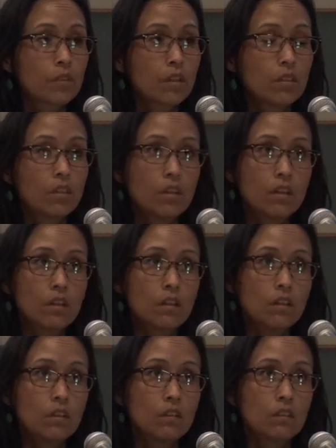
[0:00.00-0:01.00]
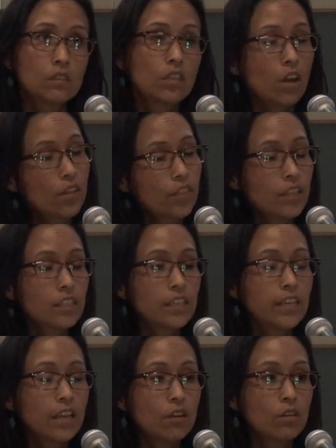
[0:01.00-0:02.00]
to
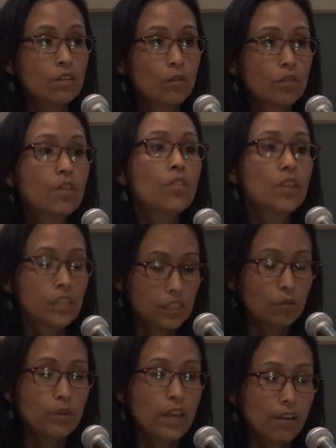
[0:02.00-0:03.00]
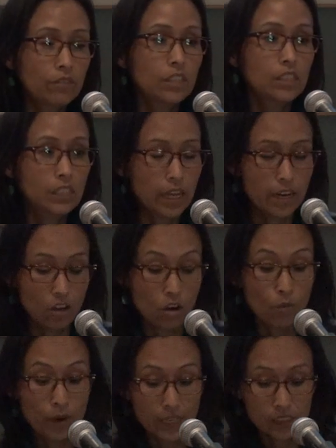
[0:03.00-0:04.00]
authenticate the things that we have to say in our
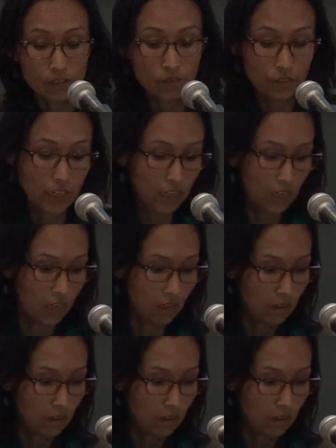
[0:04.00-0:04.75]
ways of thinking.